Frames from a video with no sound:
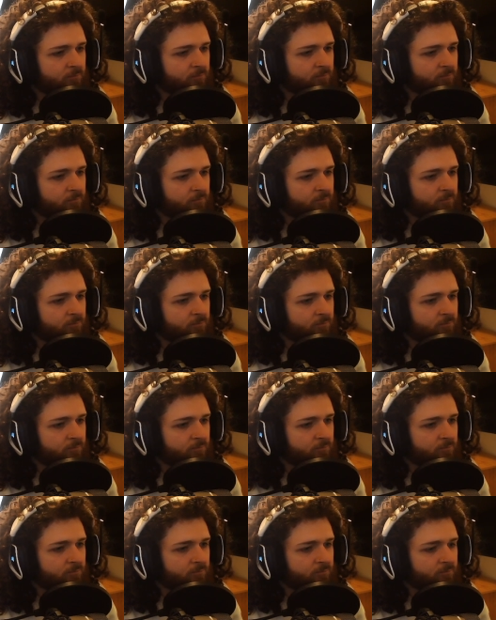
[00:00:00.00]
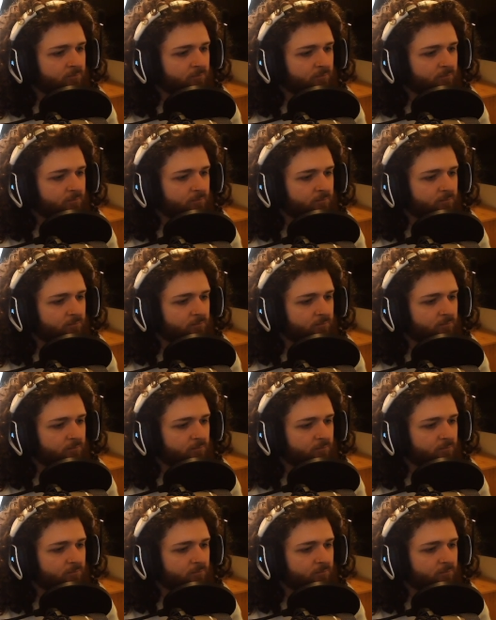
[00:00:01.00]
Nobody speaks.